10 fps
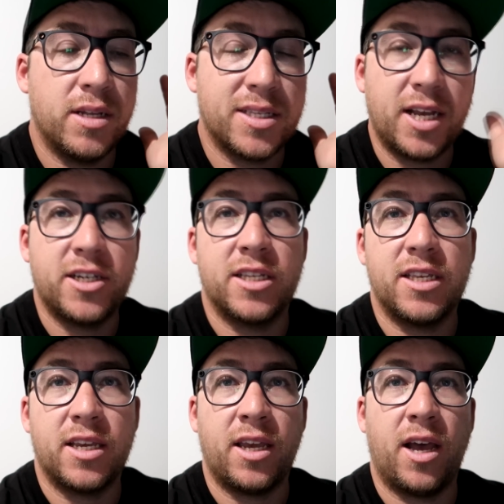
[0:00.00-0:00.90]
It's such a
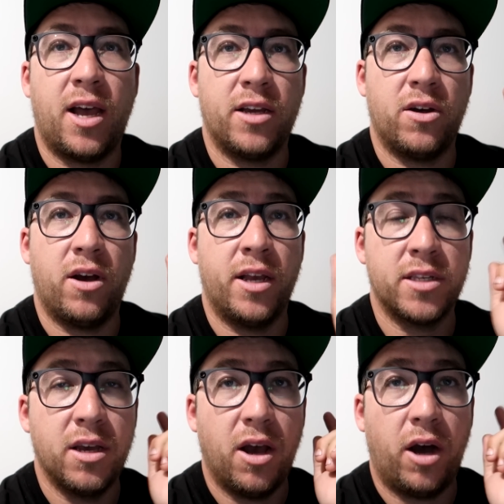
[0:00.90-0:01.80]
sick car,
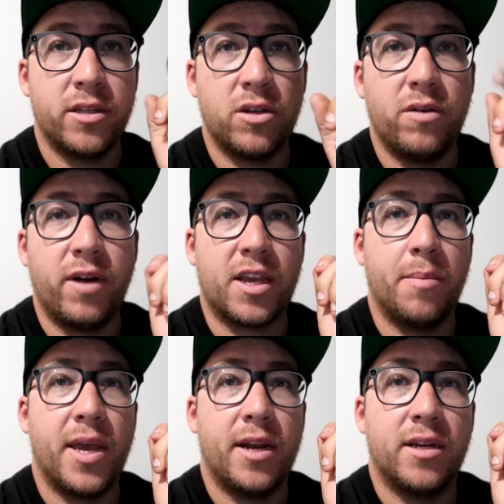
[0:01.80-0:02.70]
guys. I do
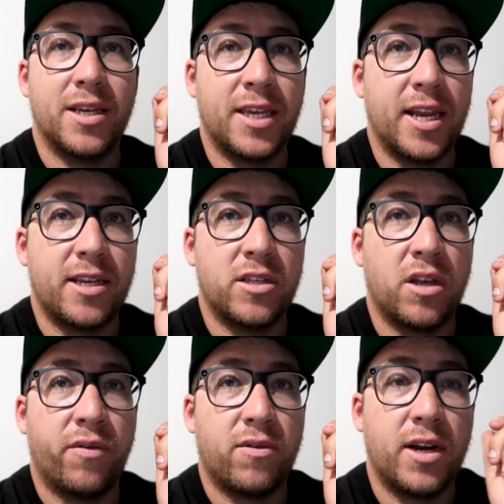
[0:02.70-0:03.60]
recommend getting
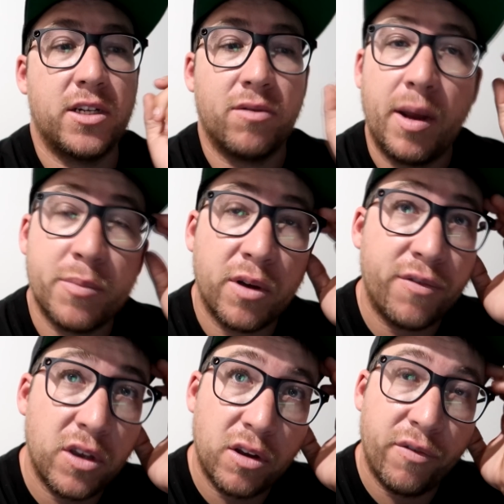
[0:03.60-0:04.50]
yourself a Ranger Raptor
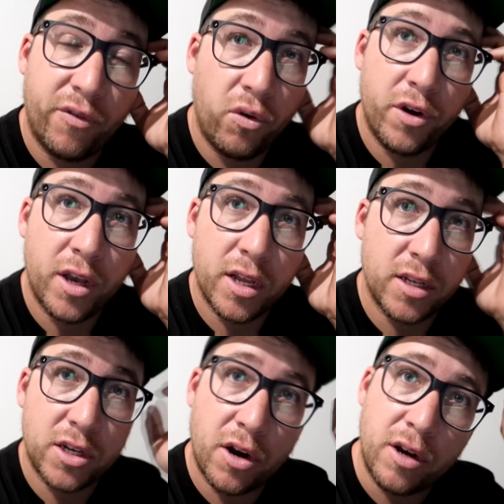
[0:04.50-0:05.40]
if you can afford
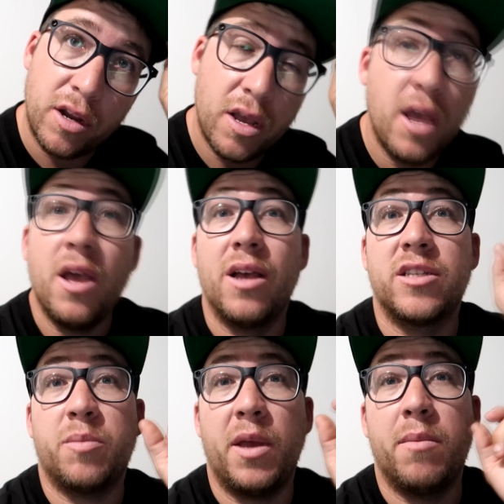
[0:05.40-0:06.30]
it. Don't
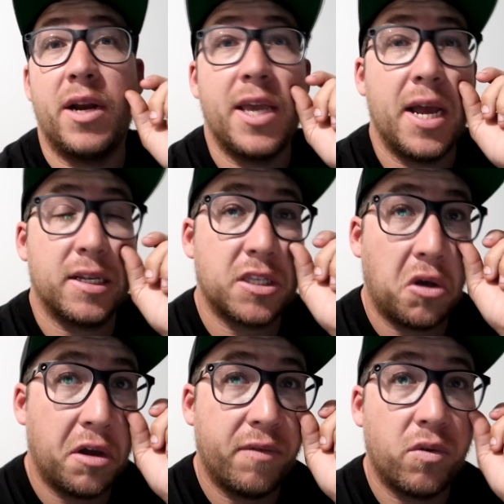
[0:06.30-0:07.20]
spend money
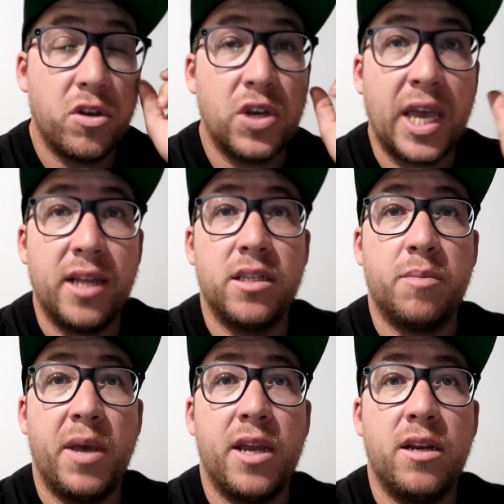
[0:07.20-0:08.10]
outside of what you can
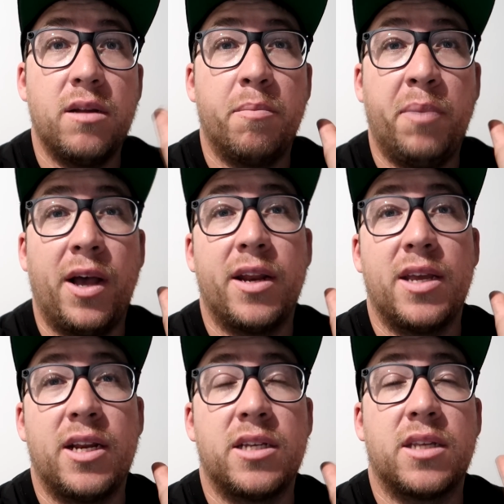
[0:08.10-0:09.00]
spend, but
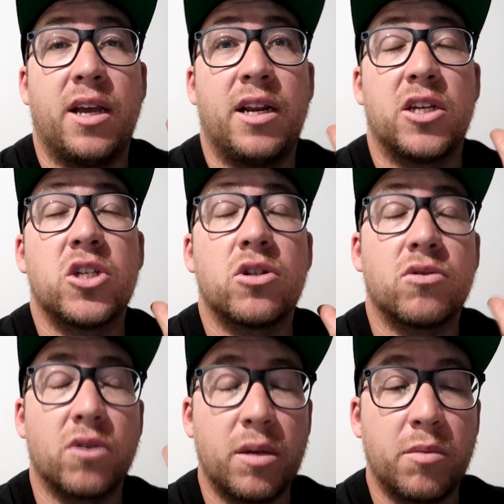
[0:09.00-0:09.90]
it is an
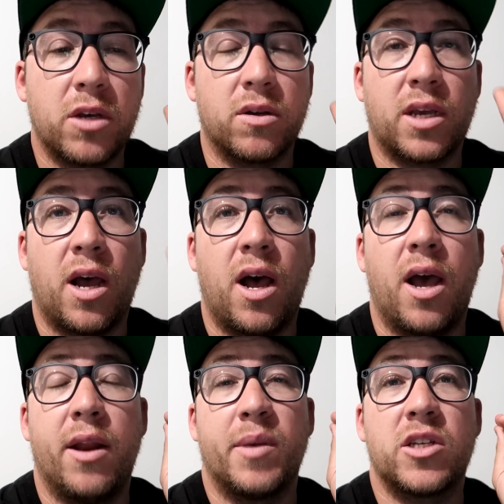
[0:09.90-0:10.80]
extremely good
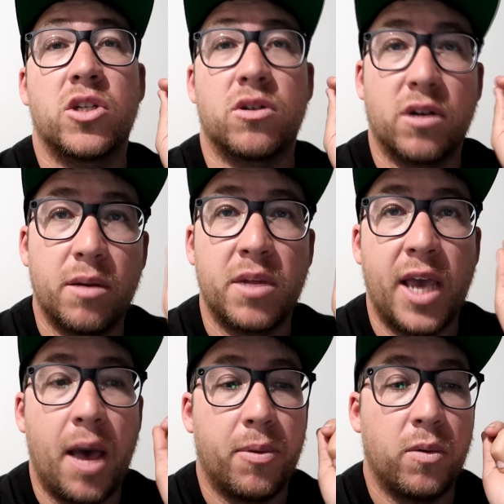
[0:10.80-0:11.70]
car and I'm extremely
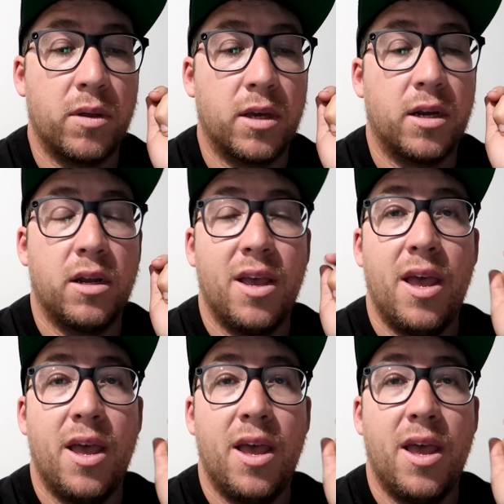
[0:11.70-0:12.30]
happy with it.